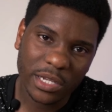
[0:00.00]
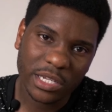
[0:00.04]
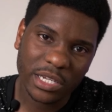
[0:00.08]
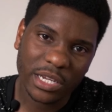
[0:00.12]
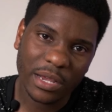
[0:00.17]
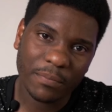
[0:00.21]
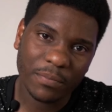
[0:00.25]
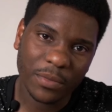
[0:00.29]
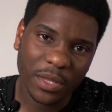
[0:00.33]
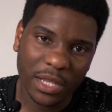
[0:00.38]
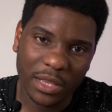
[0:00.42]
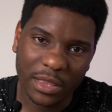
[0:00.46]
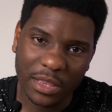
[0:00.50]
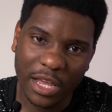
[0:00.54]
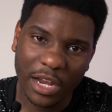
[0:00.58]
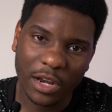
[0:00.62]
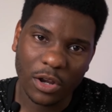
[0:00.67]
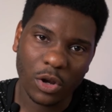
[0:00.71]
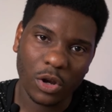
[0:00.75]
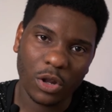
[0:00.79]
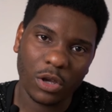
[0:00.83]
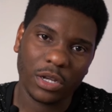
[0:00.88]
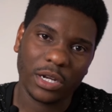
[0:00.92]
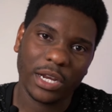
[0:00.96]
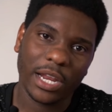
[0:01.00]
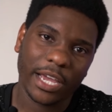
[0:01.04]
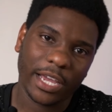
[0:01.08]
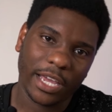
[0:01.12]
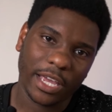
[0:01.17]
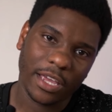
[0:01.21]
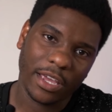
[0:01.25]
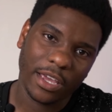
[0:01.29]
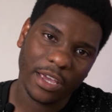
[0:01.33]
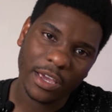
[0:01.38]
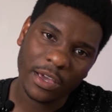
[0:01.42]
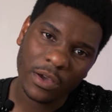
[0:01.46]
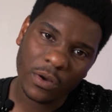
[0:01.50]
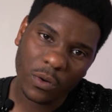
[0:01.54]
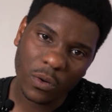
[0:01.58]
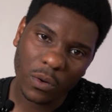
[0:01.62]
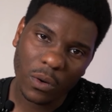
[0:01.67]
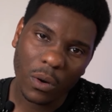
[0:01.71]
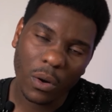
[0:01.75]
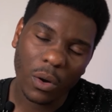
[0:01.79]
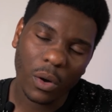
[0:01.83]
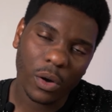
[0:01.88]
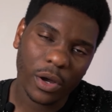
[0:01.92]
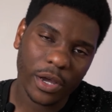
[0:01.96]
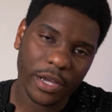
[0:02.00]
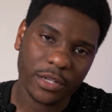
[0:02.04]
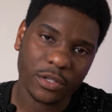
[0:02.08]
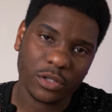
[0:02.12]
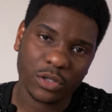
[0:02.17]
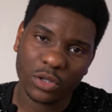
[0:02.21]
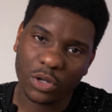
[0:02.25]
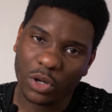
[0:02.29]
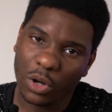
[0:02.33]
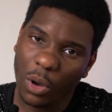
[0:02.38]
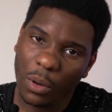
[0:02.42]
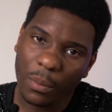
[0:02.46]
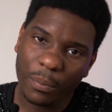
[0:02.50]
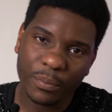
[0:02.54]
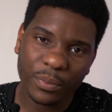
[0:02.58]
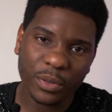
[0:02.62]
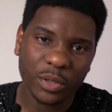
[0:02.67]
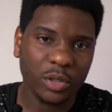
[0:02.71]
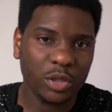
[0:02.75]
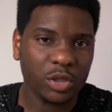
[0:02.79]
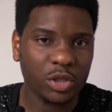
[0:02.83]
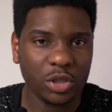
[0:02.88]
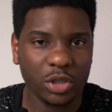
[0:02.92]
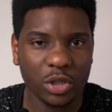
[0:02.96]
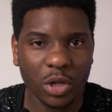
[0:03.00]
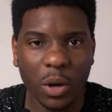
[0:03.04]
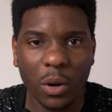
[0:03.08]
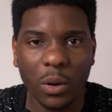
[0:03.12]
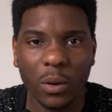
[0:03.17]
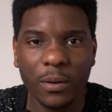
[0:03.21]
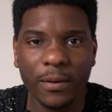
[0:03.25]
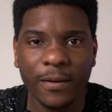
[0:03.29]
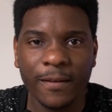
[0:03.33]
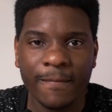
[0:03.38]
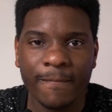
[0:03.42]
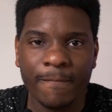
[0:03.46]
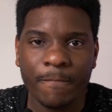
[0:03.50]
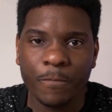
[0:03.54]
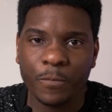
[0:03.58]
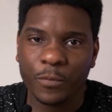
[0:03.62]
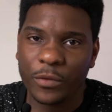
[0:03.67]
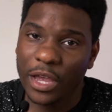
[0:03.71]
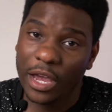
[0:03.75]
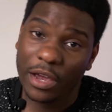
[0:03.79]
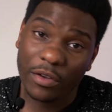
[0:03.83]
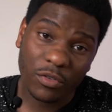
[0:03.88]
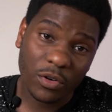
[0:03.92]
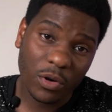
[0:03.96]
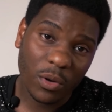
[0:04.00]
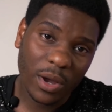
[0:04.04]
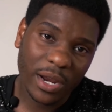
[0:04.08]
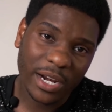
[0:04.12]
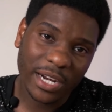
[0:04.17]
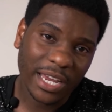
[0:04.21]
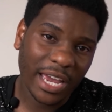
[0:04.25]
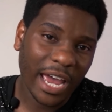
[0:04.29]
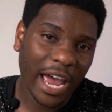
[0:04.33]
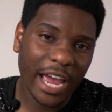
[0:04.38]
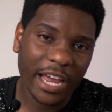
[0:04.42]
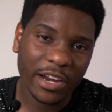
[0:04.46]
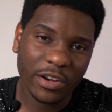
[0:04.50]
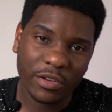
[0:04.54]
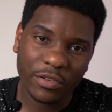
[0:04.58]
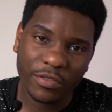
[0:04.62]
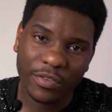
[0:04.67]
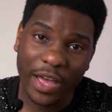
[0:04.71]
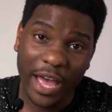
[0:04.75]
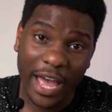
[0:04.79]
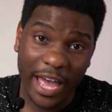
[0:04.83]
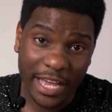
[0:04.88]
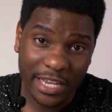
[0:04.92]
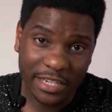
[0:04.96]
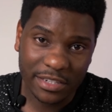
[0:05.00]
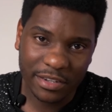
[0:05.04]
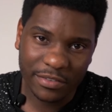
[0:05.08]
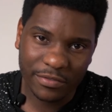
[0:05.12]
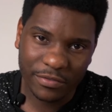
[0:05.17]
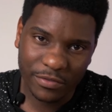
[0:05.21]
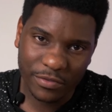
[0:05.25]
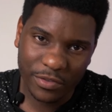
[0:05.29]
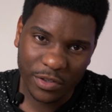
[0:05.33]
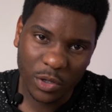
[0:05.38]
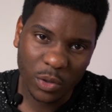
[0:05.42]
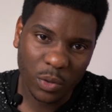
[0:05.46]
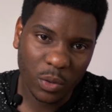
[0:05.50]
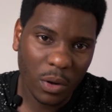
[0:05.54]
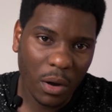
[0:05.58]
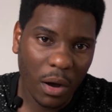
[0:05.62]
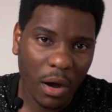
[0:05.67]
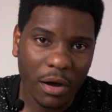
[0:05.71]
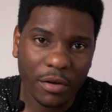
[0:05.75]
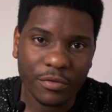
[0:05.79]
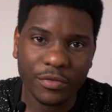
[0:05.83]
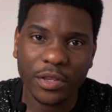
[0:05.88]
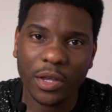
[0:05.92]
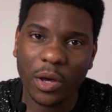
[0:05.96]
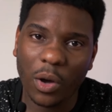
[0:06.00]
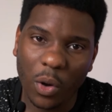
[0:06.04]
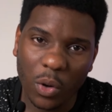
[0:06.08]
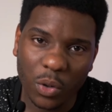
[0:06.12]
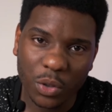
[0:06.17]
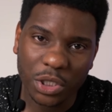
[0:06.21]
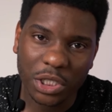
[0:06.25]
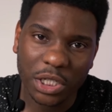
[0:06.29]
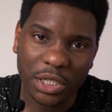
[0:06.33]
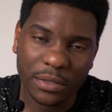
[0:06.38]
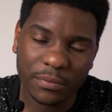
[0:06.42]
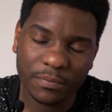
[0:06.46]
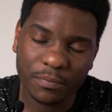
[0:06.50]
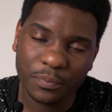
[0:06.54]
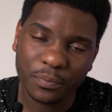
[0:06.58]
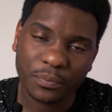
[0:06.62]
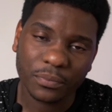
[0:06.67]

something that looked like a hill or a slope, so everyone kind of has a view of the ocean.